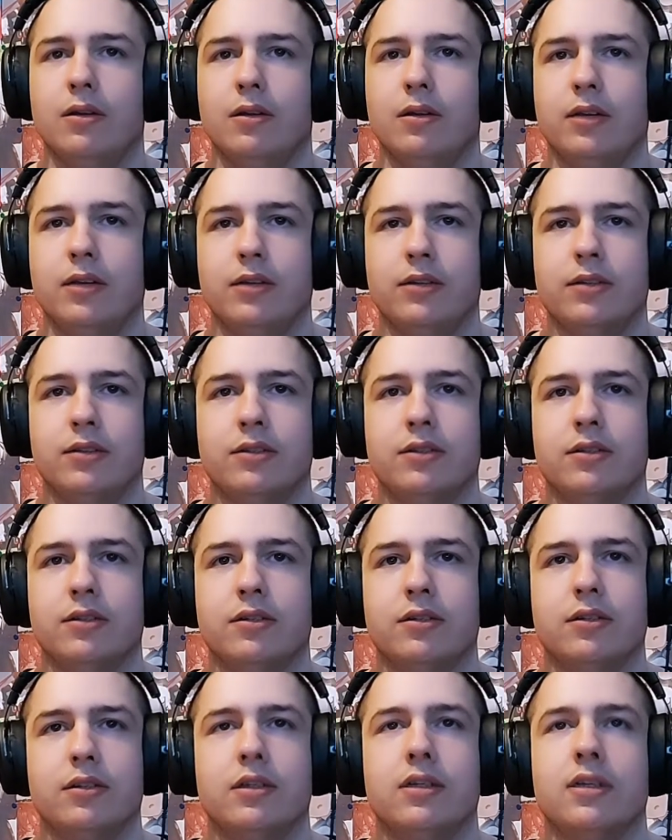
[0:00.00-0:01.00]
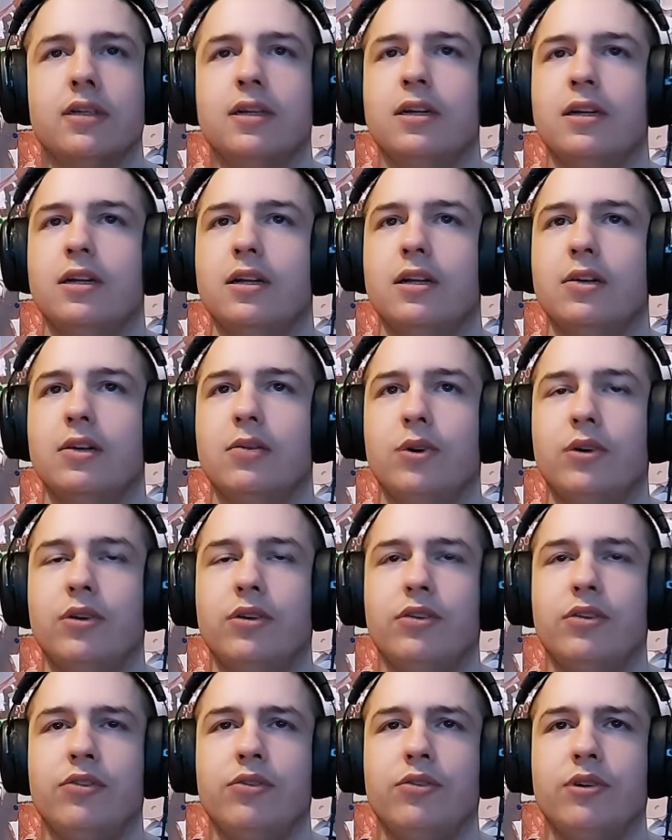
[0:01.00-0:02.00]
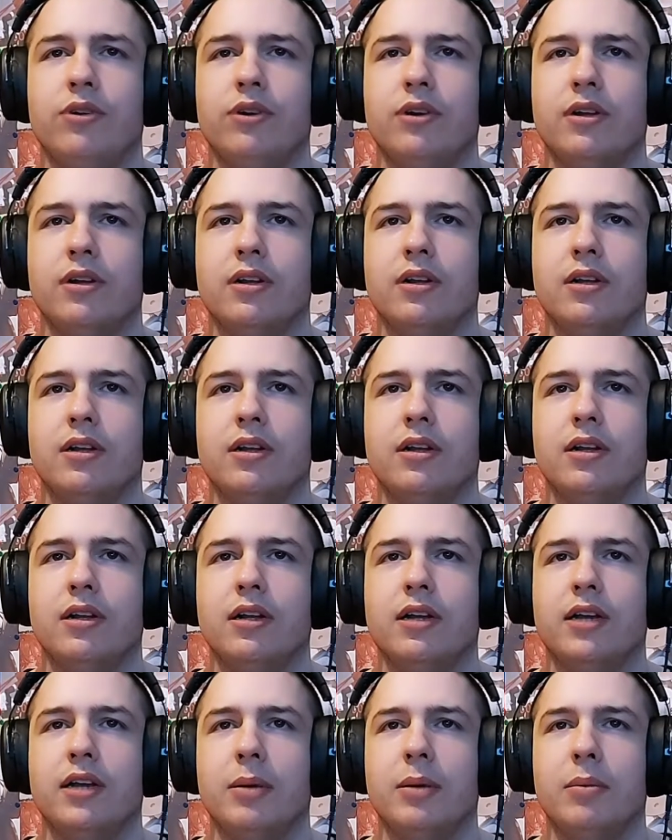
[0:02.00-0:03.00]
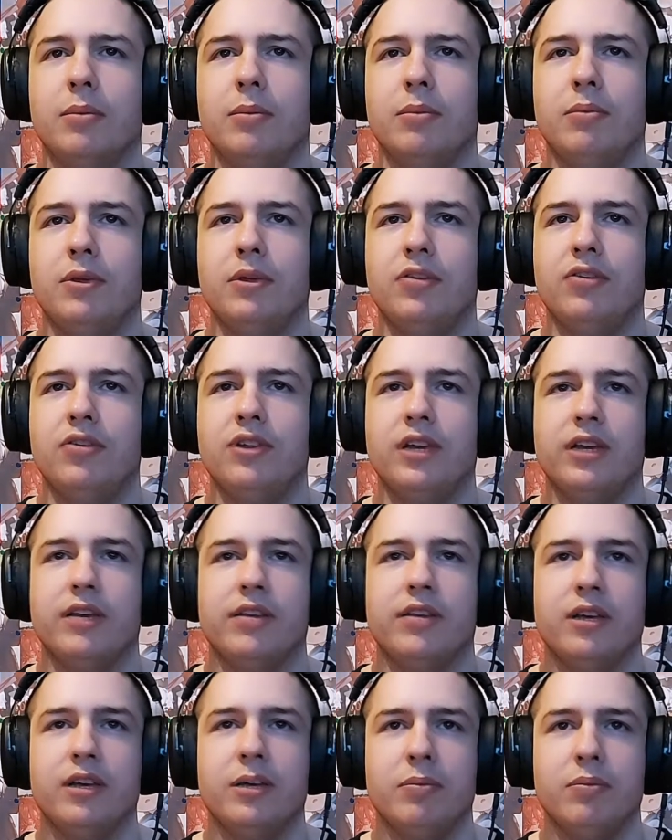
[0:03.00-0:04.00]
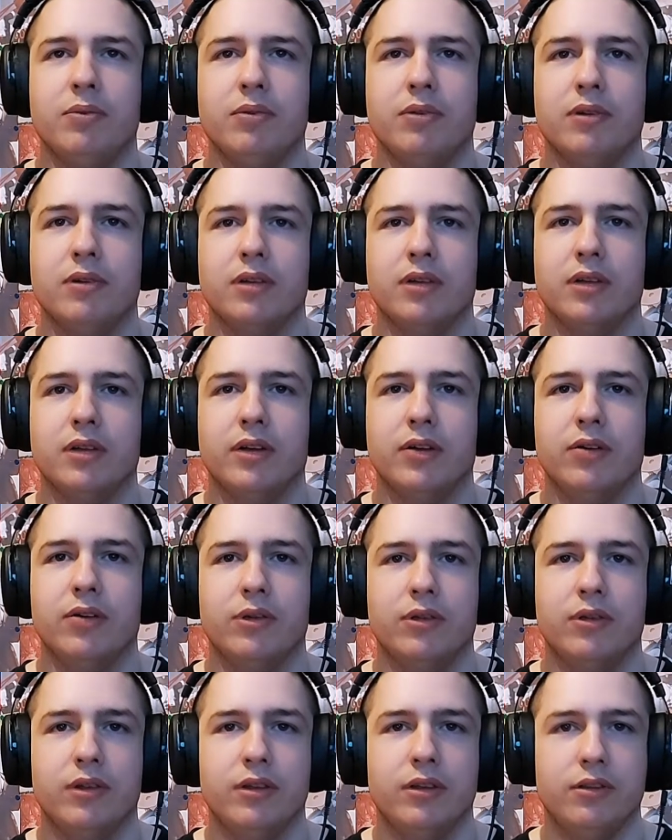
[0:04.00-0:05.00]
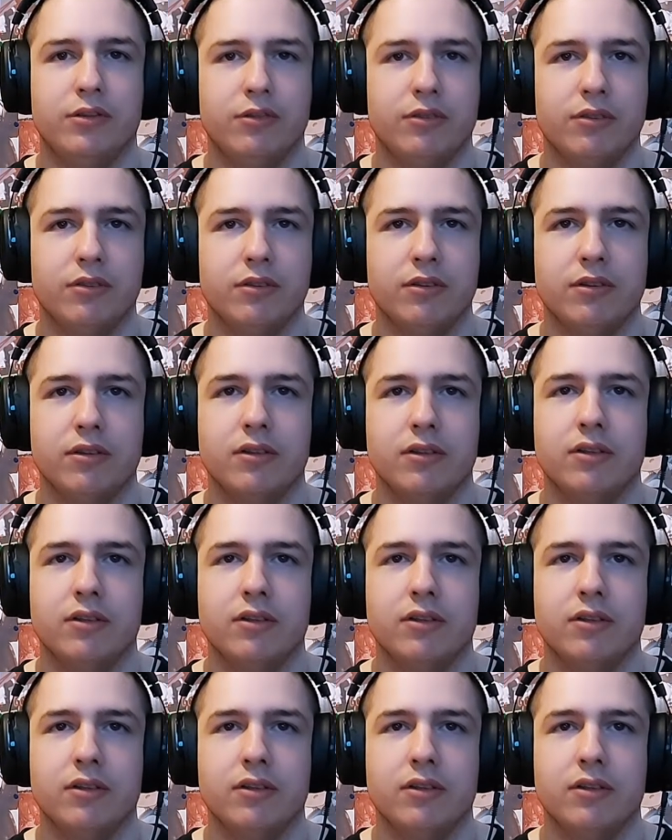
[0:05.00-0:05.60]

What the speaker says: Next. What is your MBTI type? I don't know what that is.